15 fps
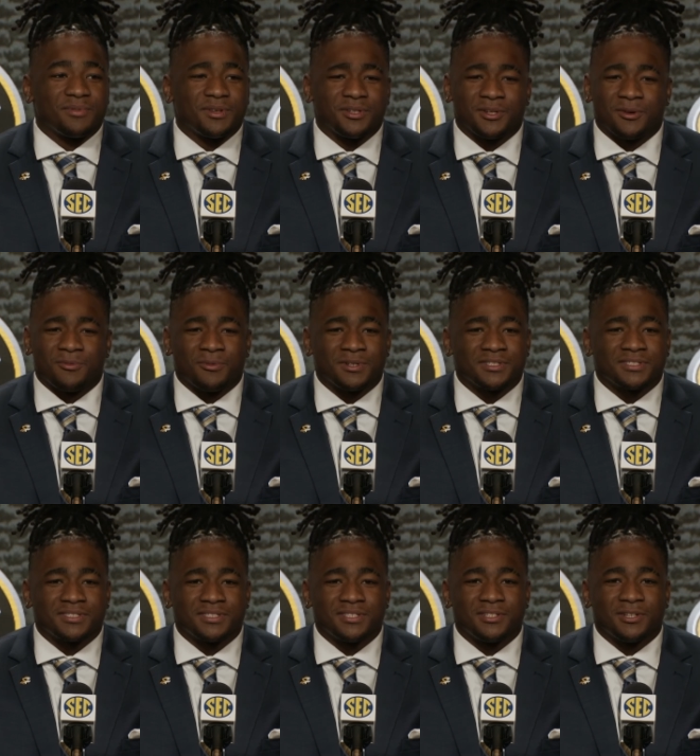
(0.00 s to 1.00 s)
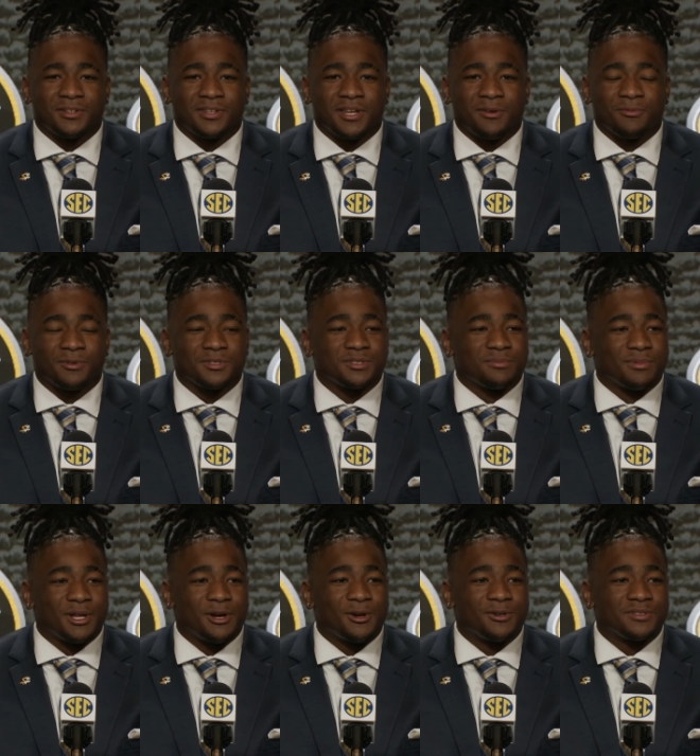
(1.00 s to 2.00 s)
But, you know, once, you know, that whistle
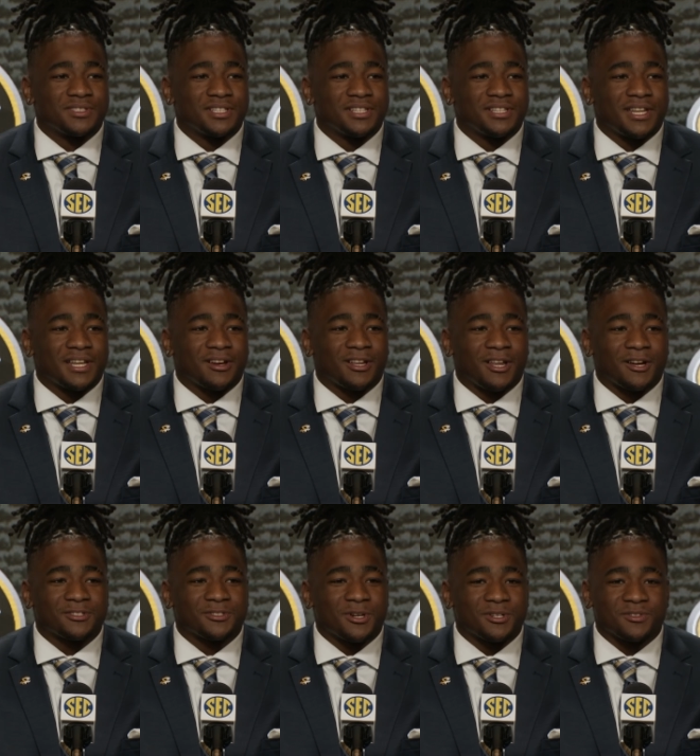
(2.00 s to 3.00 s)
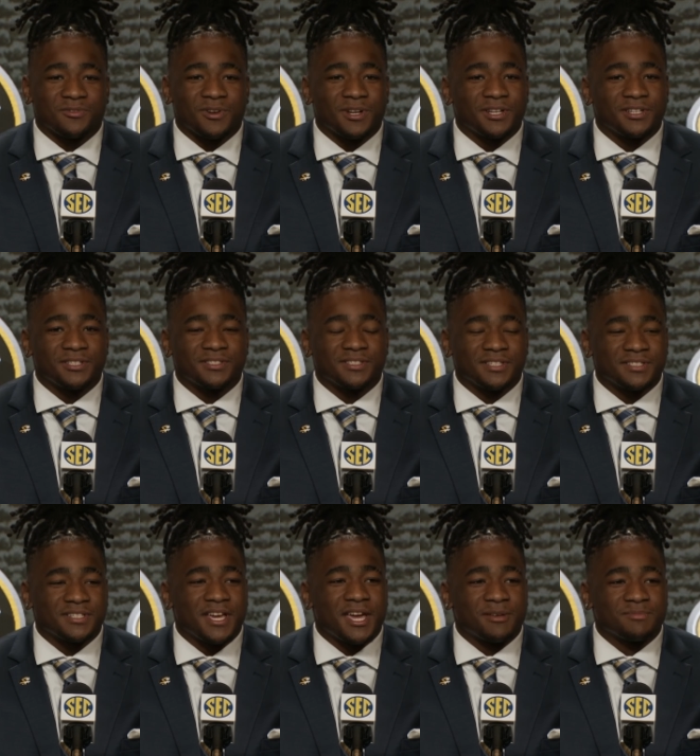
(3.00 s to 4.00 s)
blows and that clock starts running,
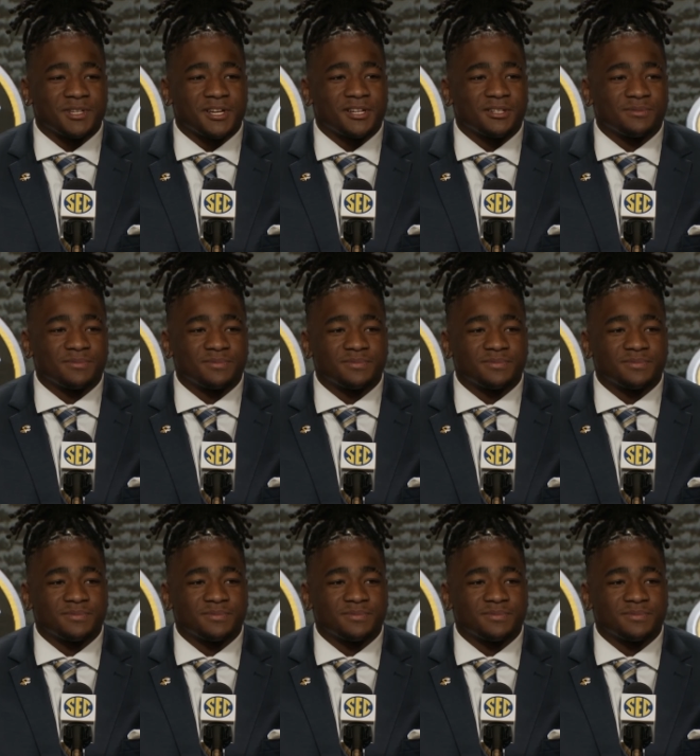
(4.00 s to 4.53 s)
it's game time.